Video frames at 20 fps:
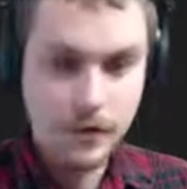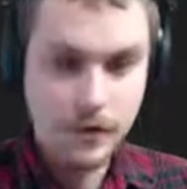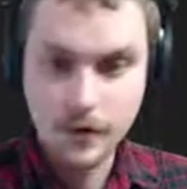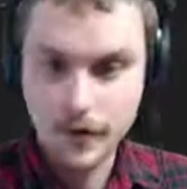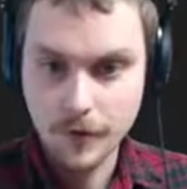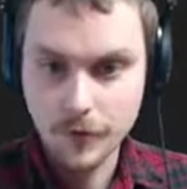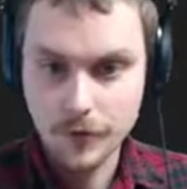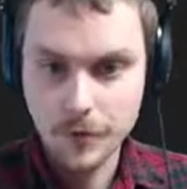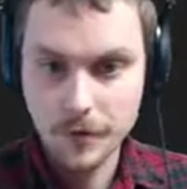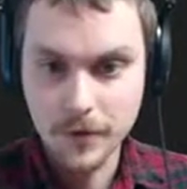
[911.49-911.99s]

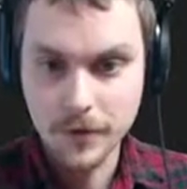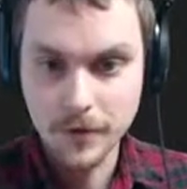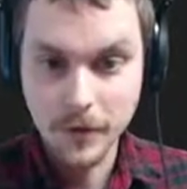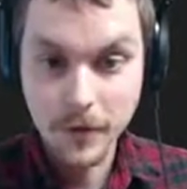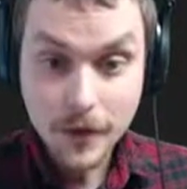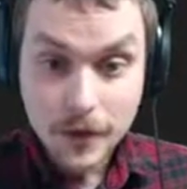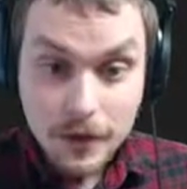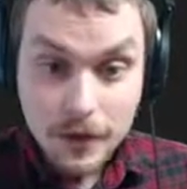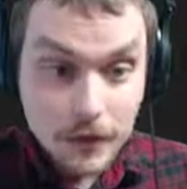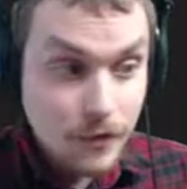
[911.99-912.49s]
I will be
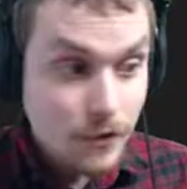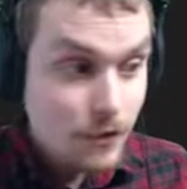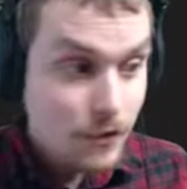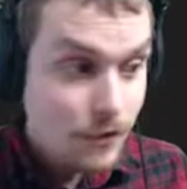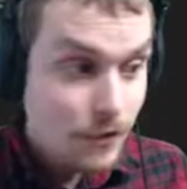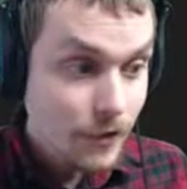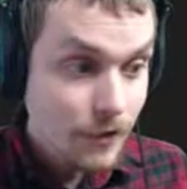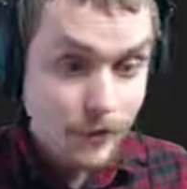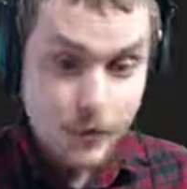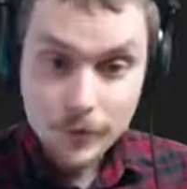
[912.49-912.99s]
deleting
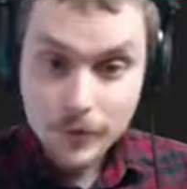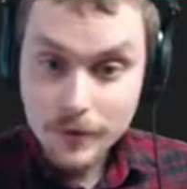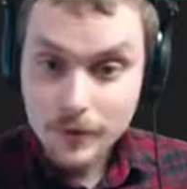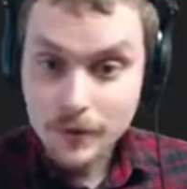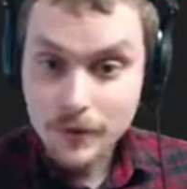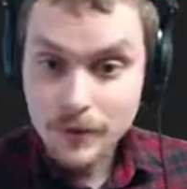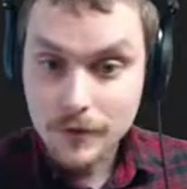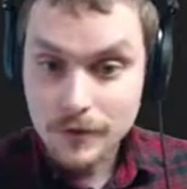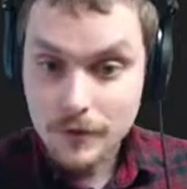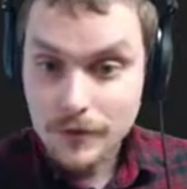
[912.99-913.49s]
these after we're
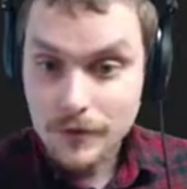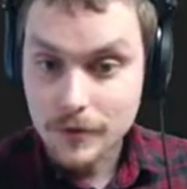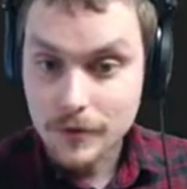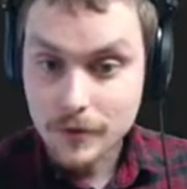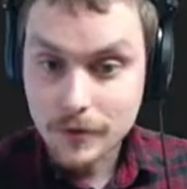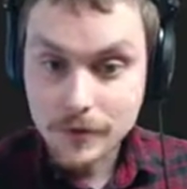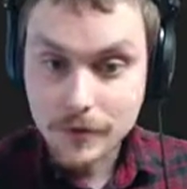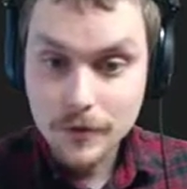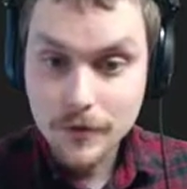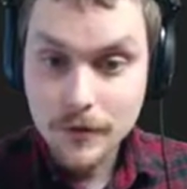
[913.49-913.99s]
done.